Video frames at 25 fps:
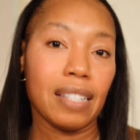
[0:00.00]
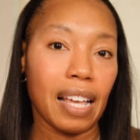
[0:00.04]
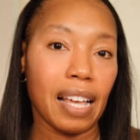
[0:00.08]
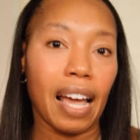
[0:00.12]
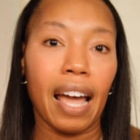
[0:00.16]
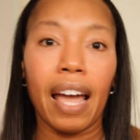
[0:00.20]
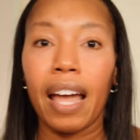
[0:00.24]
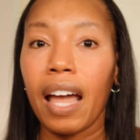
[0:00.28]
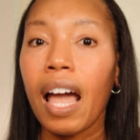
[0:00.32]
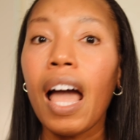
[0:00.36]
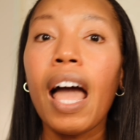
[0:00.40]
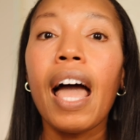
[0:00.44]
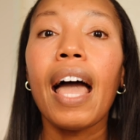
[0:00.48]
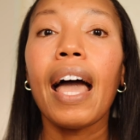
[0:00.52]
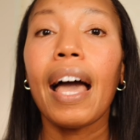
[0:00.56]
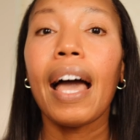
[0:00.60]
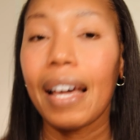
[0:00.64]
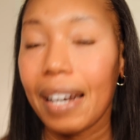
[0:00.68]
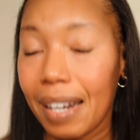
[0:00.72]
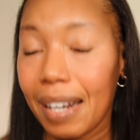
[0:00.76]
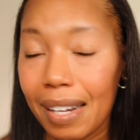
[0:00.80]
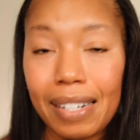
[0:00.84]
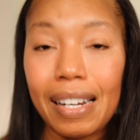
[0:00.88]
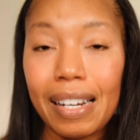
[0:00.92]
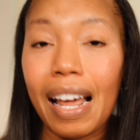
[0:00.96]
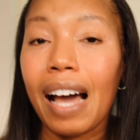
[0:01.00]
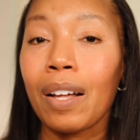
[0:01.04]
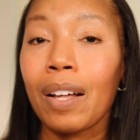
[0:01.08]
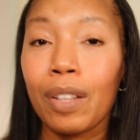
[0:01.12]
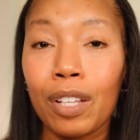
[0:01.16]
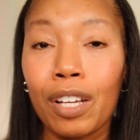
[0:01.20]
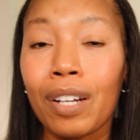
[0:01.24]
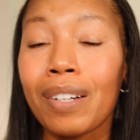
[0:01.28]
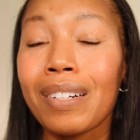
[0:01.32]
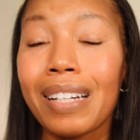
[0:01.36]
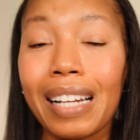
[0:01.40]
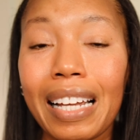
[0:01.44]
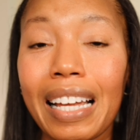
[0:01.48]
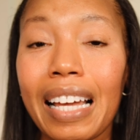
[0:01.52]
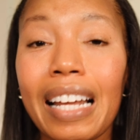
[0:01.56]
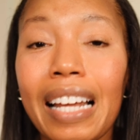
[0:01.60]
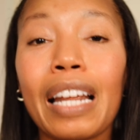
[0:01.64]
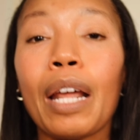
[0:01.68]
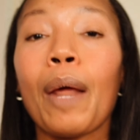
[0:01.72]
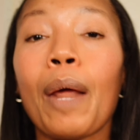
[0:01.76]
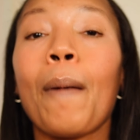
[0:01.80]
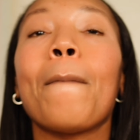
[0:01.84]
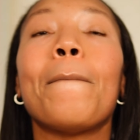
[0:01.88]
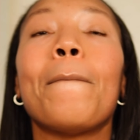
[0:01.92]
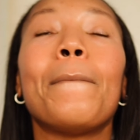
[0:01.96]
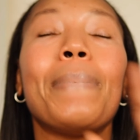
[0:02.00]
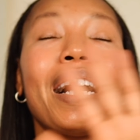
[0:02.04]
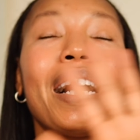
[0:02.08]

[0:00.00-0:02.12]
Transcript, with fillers: day, heading down there to get it.